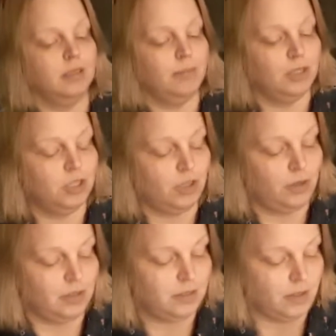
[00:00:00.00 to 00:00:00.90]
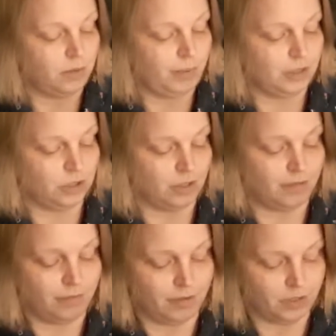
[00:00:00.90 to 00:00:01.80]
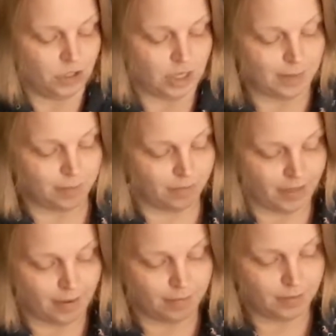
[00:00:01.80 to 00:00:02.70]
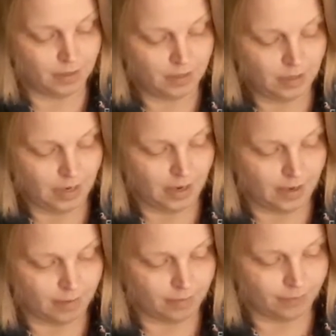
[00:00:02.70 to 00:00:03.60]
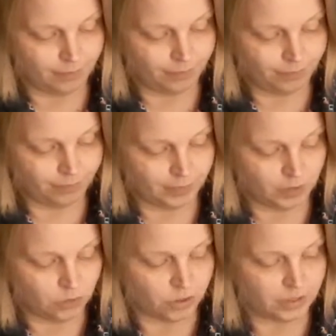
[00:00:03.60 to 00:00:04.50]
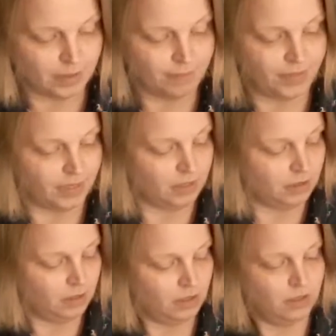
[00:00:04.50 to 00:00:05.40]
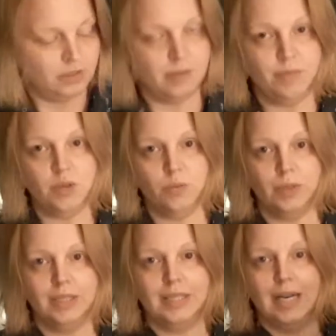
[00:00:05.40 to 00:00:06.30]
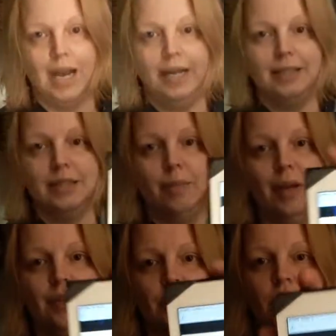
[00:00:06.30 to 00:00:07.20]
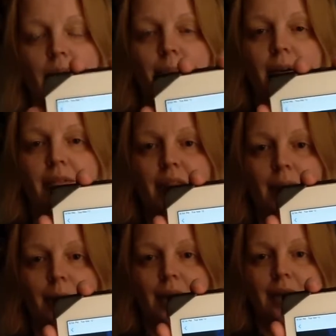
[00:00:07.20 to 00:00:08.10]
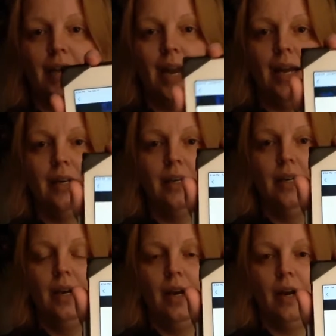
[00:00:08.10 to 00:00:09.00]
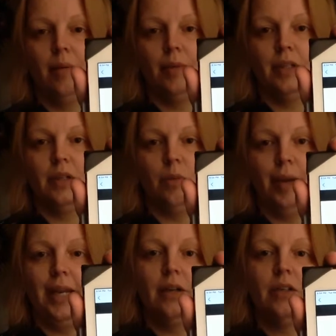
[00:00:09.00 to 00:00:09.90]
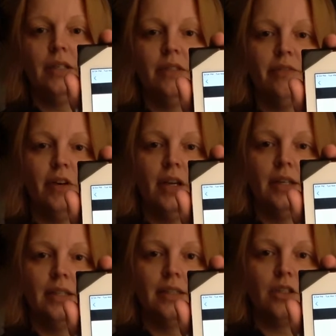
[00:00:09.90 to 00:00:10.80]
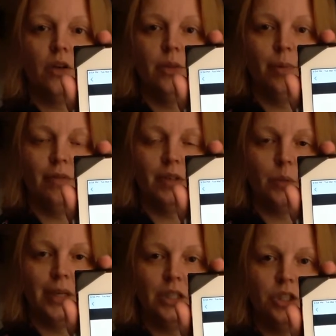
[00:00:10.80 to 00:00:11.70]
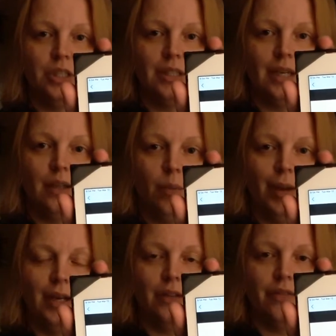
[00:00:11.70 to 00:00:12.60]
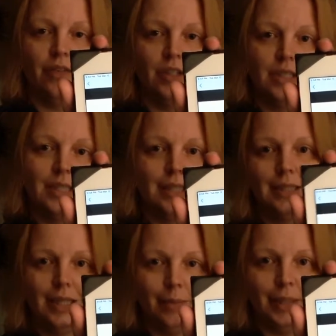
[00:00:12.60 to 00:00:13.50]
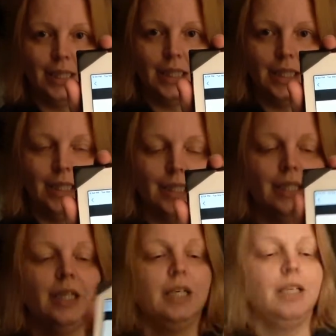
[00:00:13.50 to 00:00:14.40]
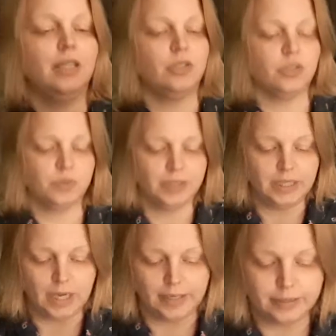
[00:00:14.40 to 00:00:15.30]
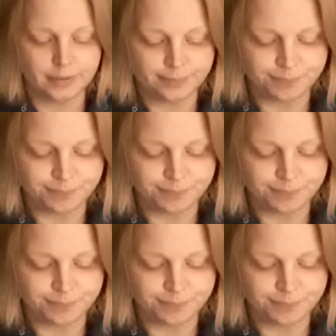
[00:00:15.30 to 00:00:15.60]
I'm going to show you this other picture of the shape of them. It was just something really nice about the shape of them, and they had a little panel in the front. It's called the Perfect Waist jeans. Had a little panel in the front to suck the tummy in, and they're just really nice.